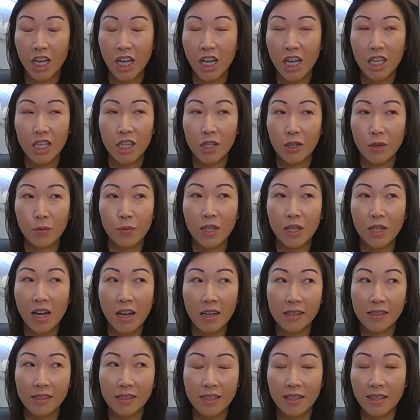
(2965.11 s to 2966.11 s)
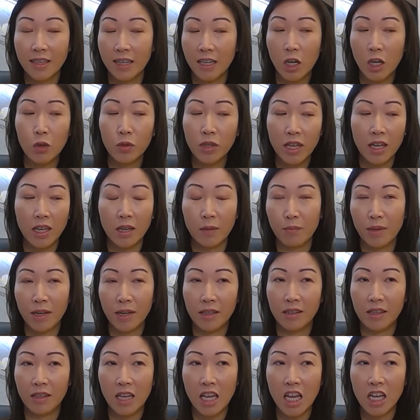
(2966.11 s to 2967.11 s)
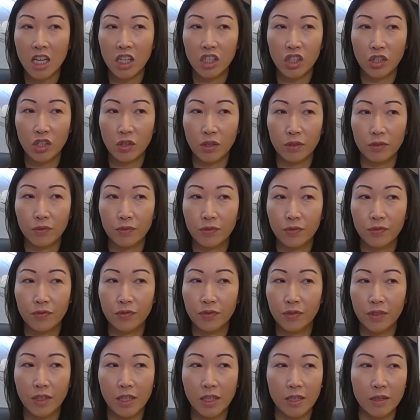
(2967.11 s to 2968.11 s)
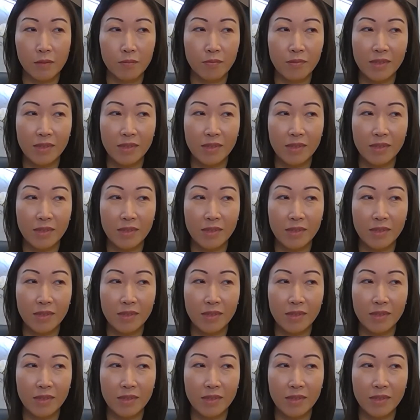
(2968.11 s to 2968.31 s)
you know we can't say that okay by the age of um,